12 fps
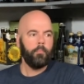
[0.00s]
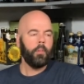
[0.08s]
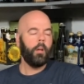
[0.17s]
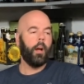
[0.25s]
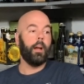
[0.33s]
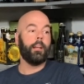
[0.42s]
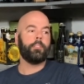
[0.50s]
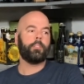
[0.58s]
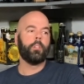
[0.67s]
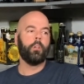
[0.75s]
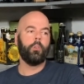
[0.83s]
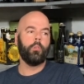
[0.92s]
All right,
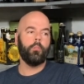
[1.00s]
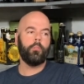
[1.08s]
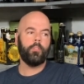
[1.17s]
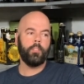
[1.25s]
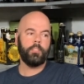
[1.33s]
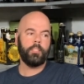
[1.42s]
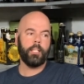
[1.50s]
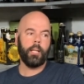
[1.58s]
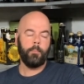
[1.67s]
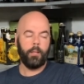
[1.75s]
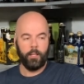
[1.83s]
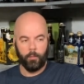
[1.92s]
so first thing
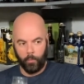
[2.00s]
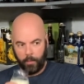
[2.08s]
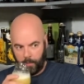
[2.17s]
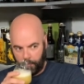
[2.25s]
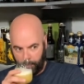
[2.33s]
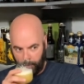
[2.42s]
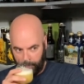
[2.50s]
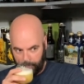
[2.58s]
I'm hit with